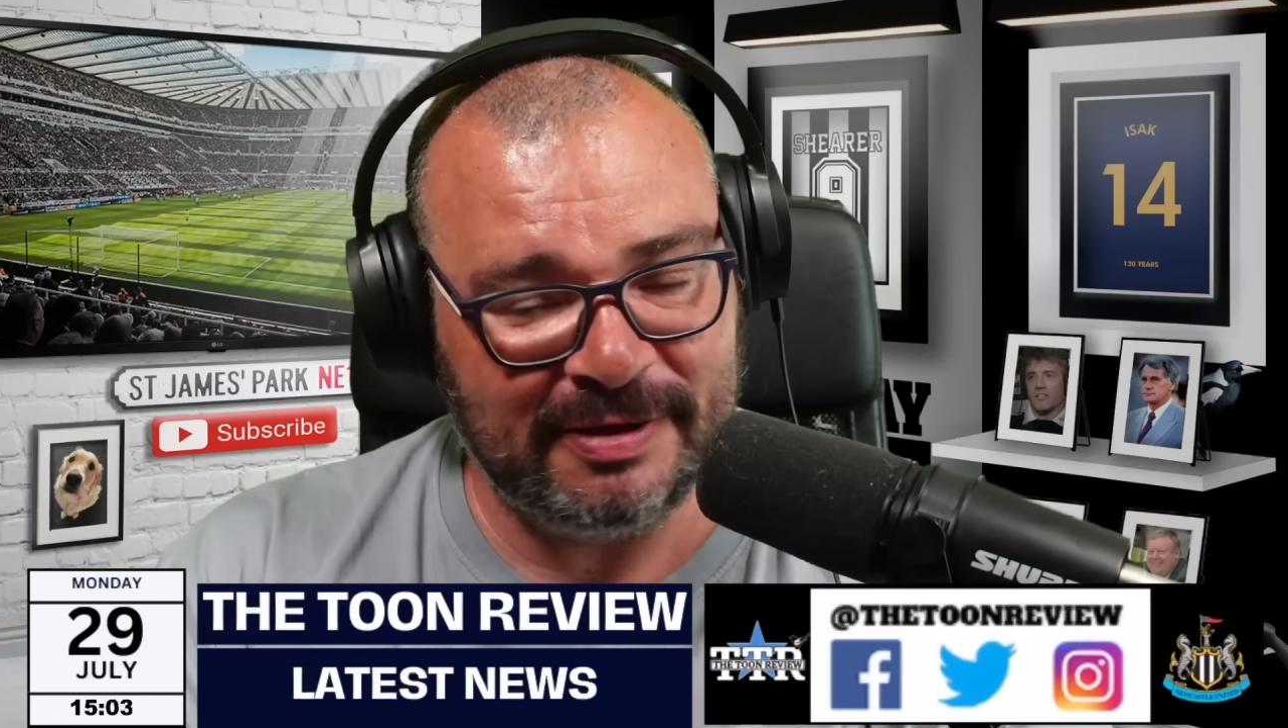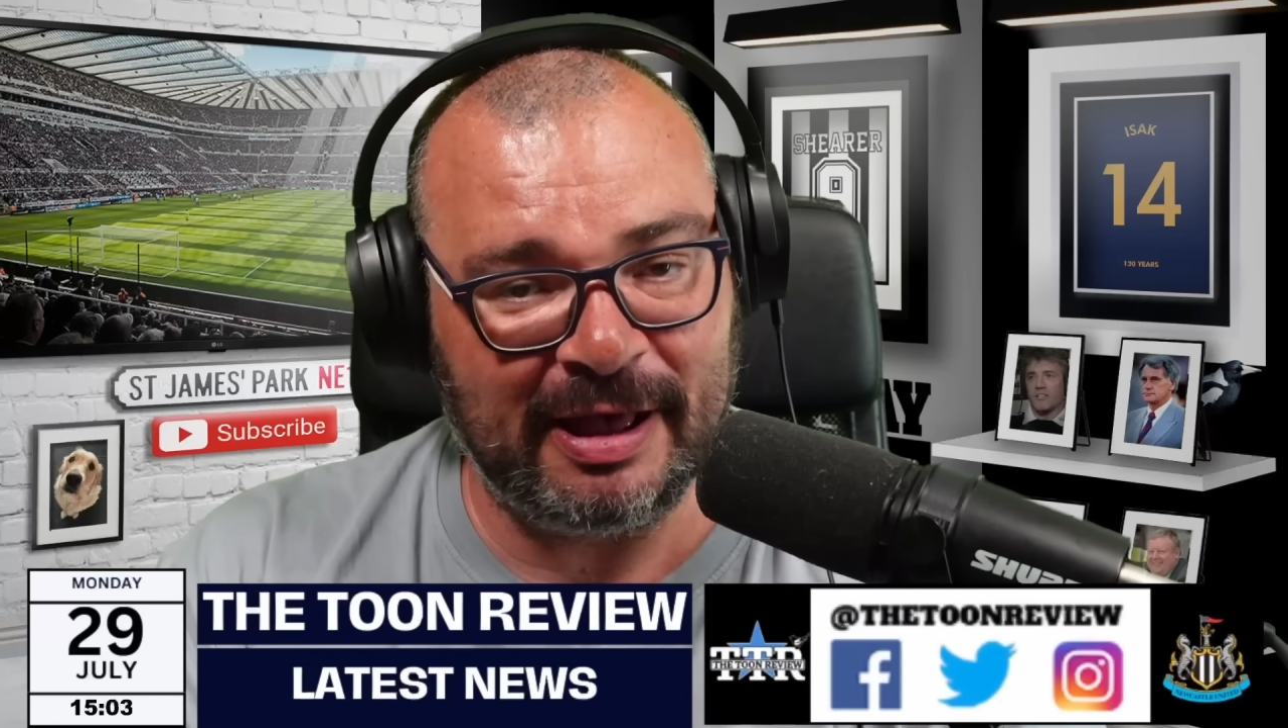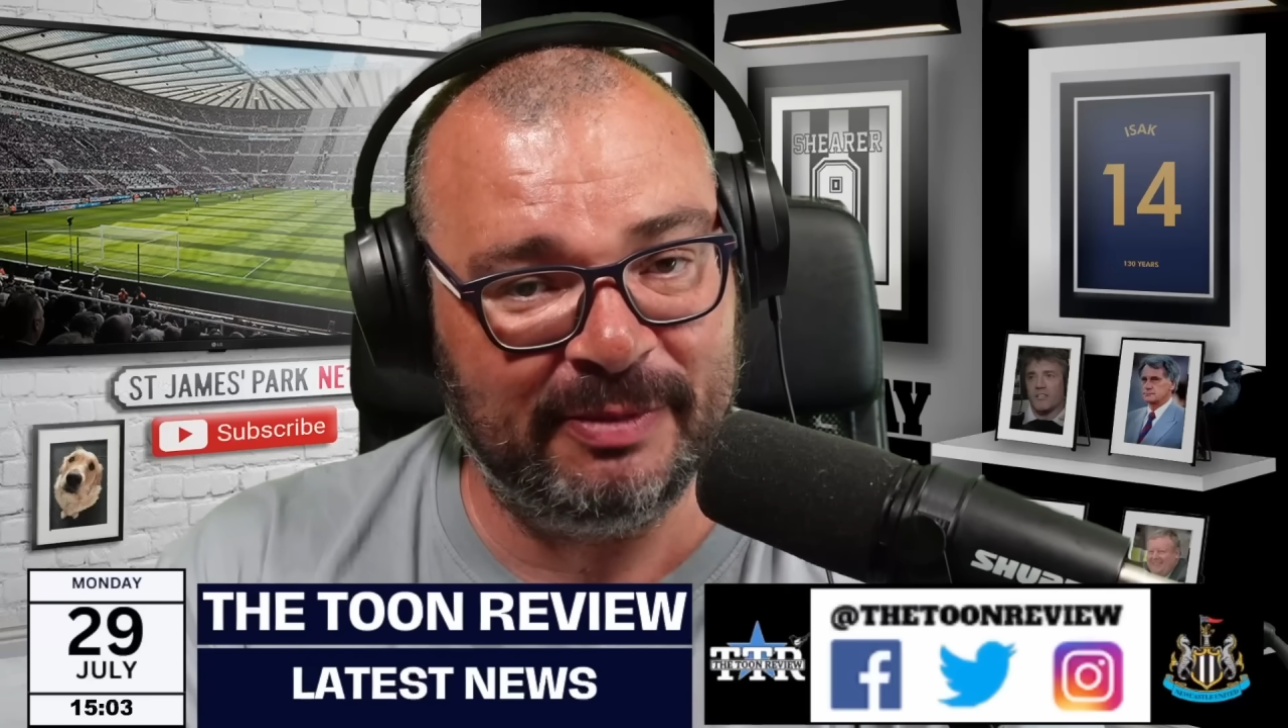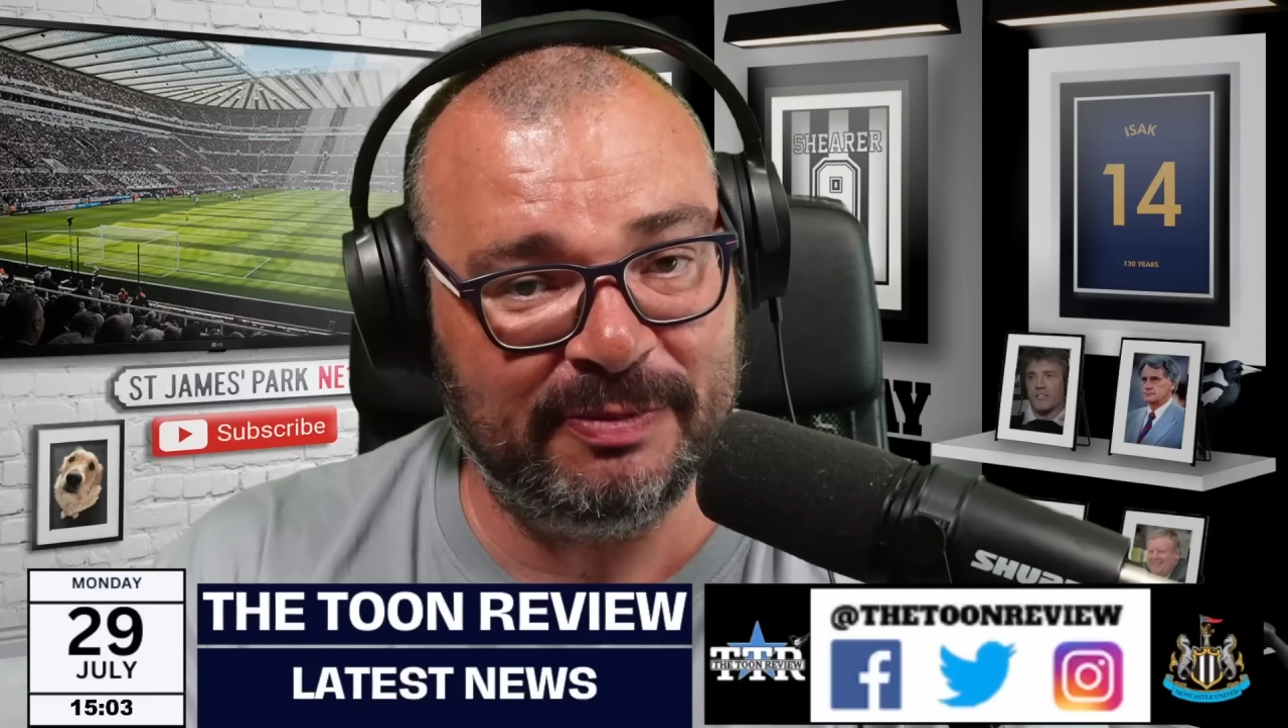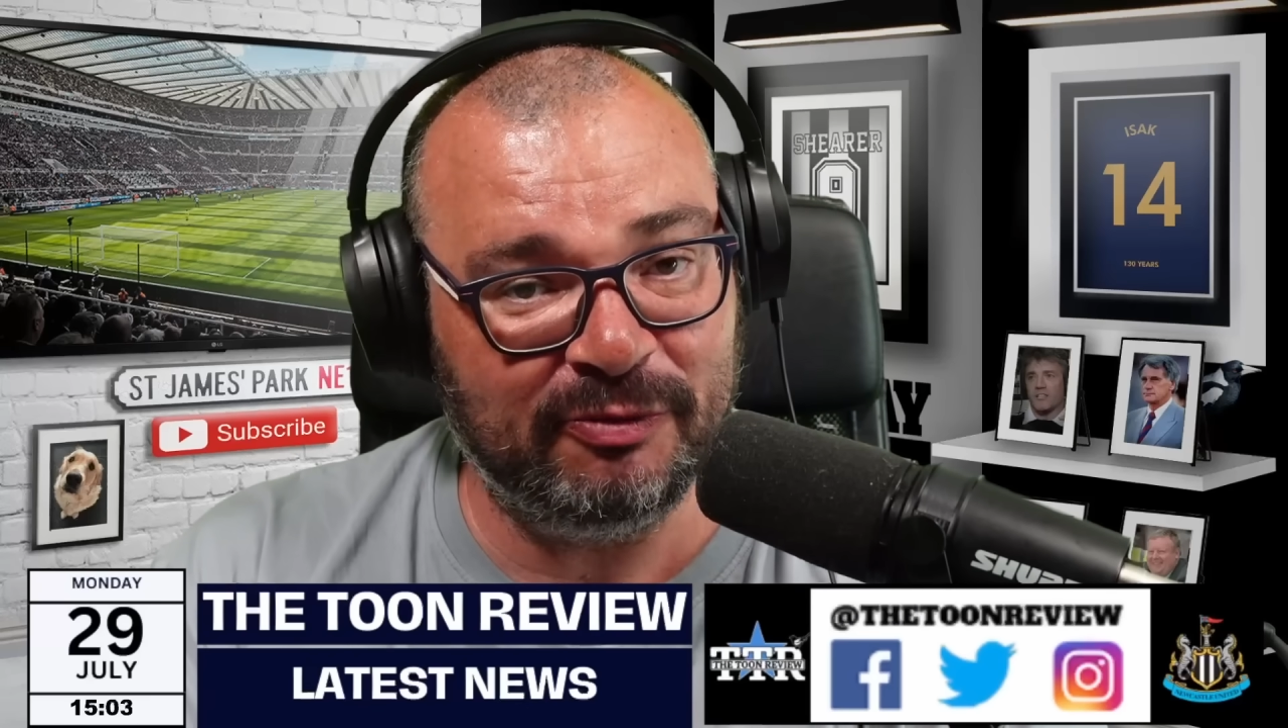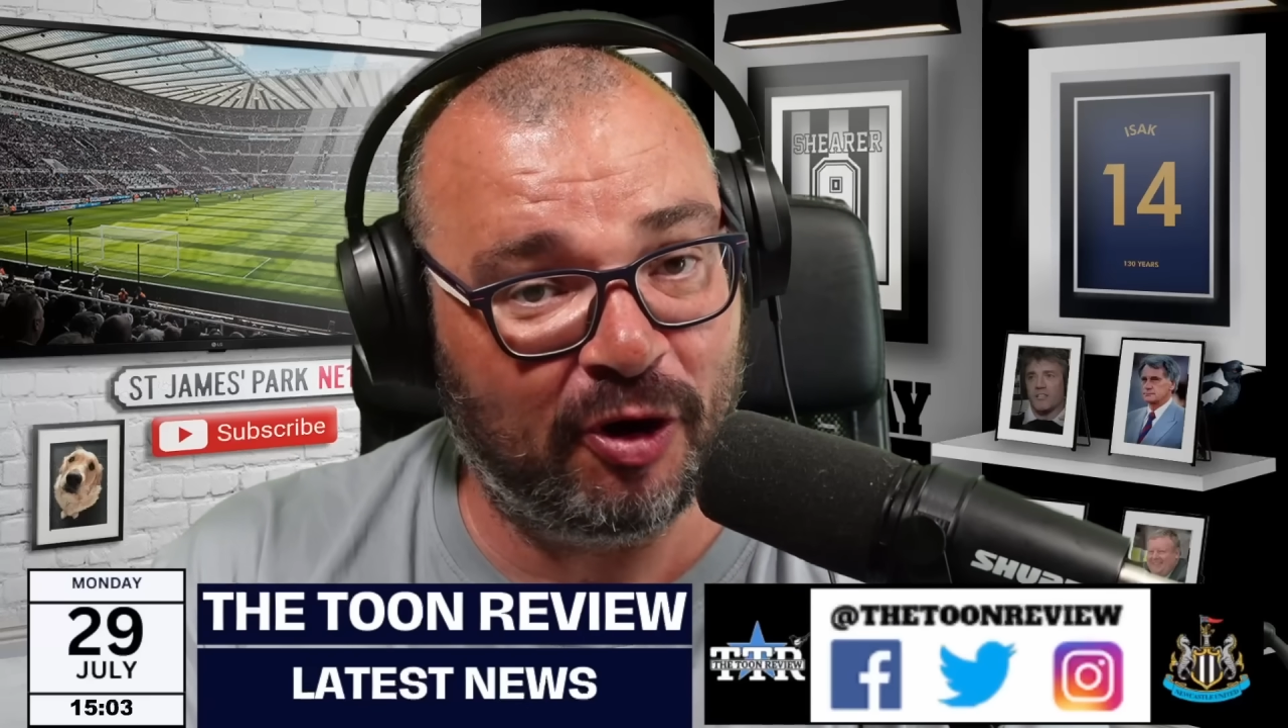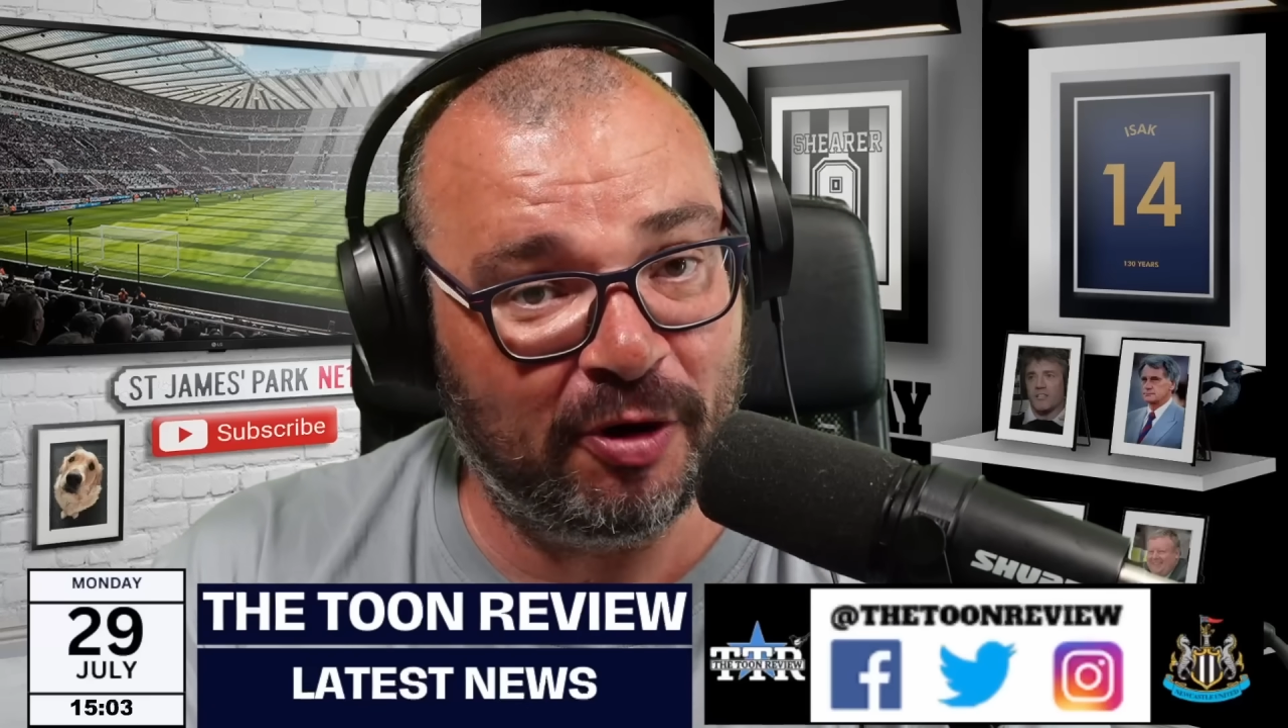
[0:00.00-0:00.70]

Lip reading: I may be wrong